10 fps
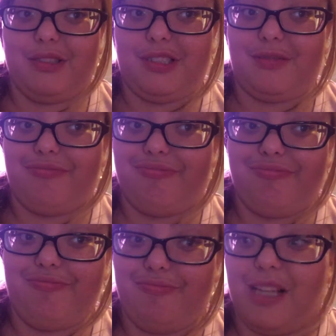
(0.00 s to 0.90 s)

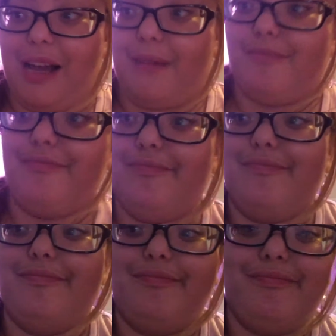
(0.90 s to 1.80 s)
just yeah
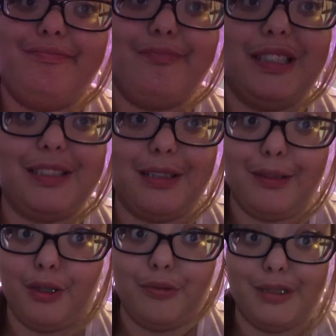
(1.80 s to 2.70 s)
basically
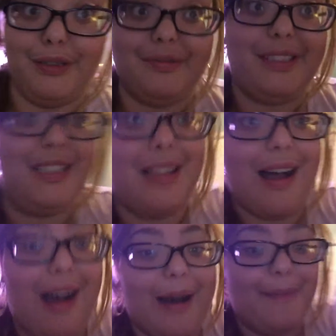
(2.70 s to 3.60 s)
those notes
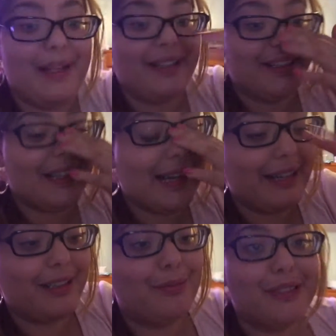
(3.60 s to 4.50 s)
um, and
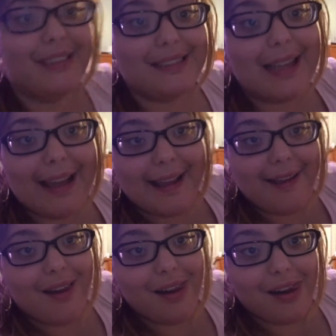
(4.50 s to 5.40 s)
Kenner would
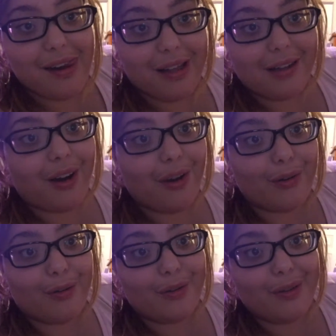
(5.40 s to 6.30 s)
say
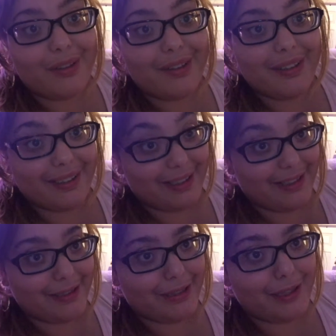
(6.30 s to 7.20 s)
oh
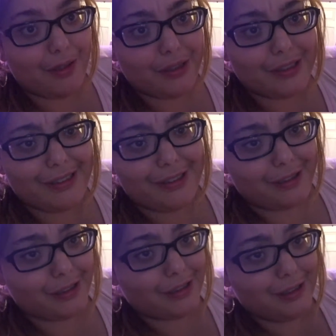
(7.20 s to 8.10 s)
and he said, oh,
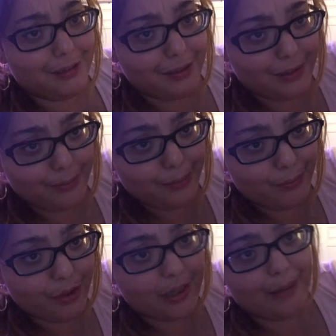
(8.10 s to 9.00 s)
just just sing a little bit
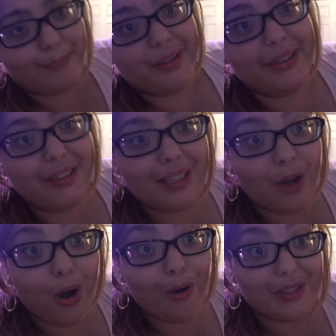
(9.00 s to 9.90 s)
more up. And he
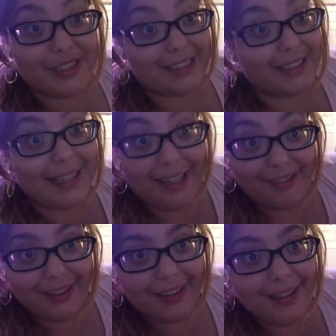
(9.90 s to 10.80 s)
said, oh, just like
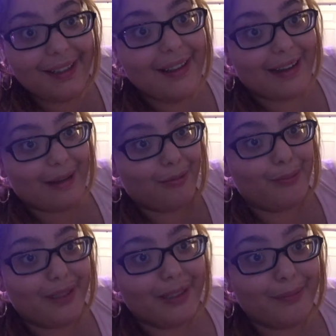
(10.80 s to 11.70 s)
Carrie. And I will
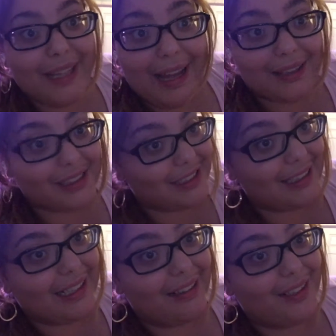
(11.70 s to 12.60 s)
bring up, yeah, just
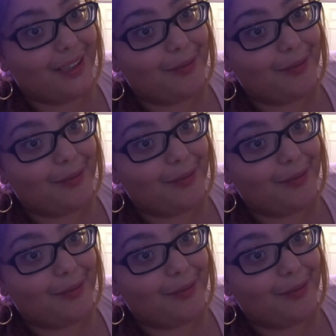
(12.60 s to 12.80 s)
like Carrie.